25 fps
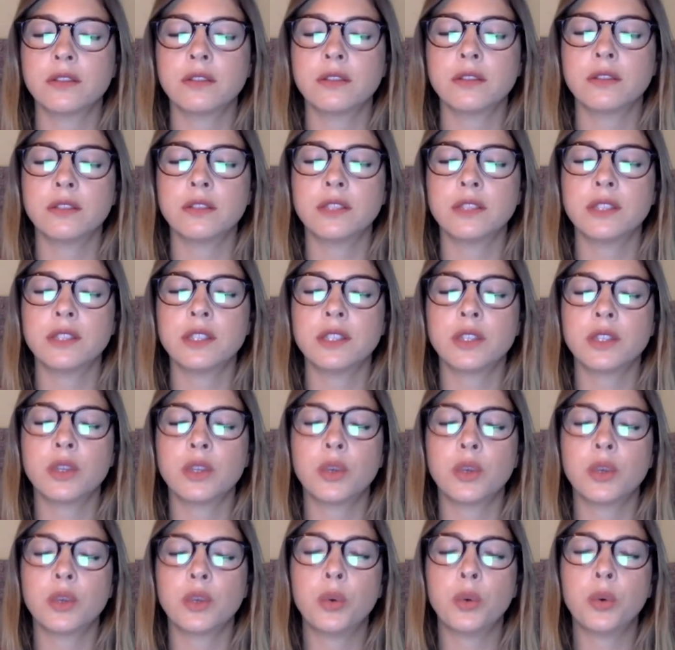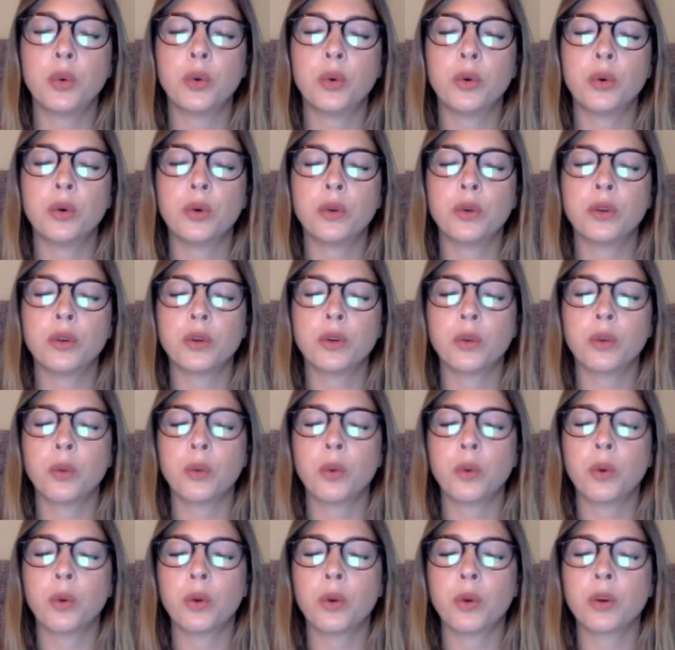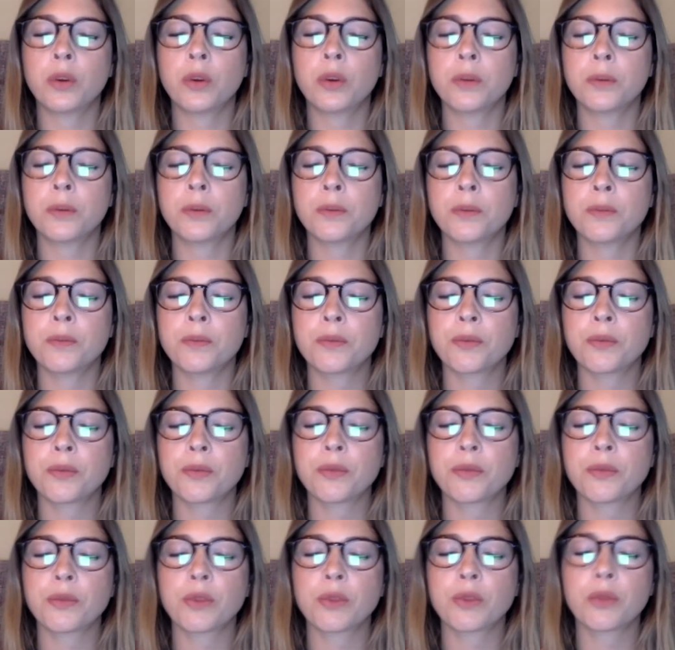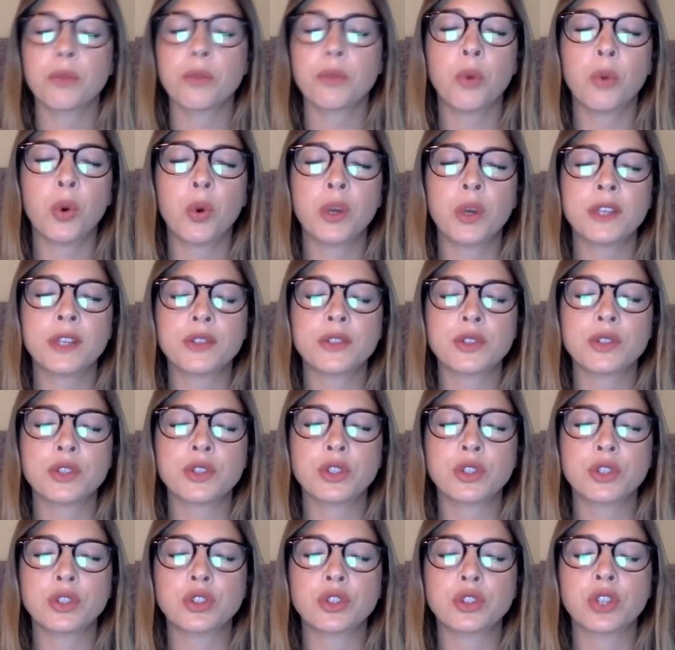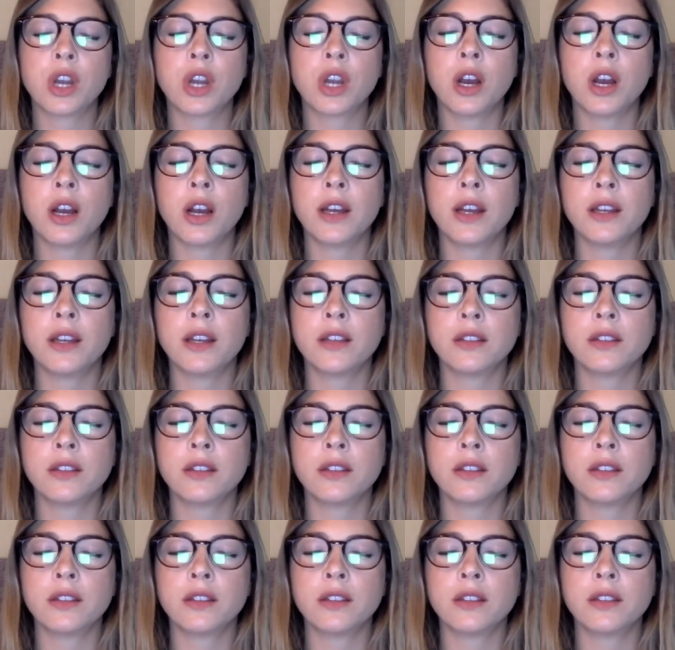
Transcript: Is it cool or warm, moist or dry,